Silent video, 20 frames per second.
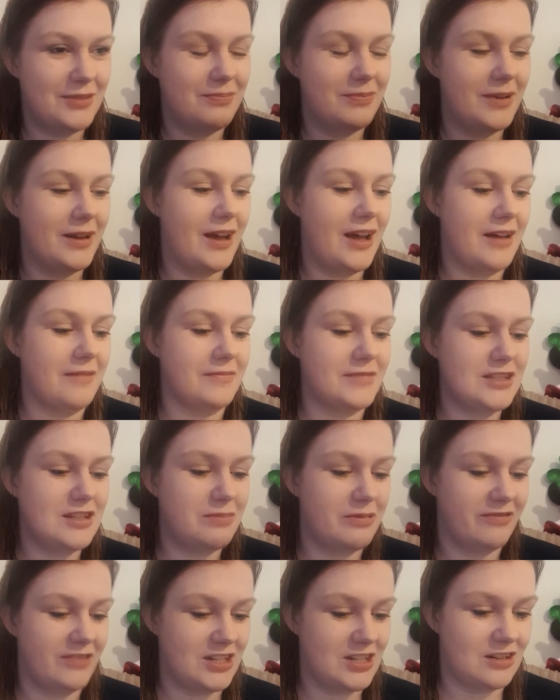But
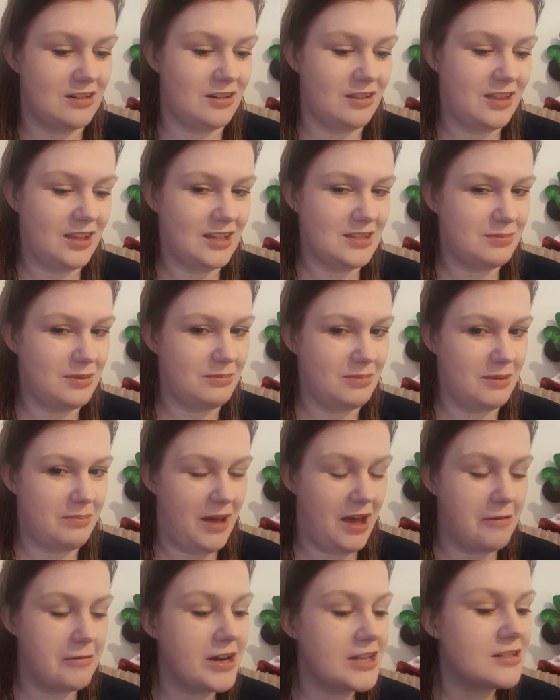supervision, I think, is probably a
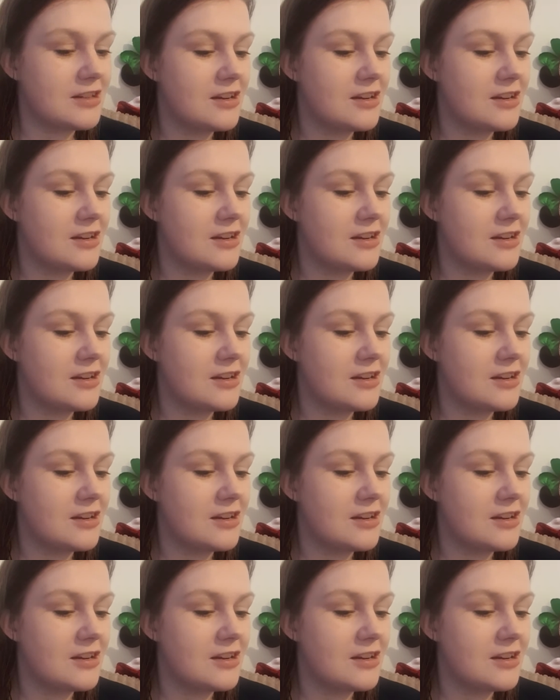better word.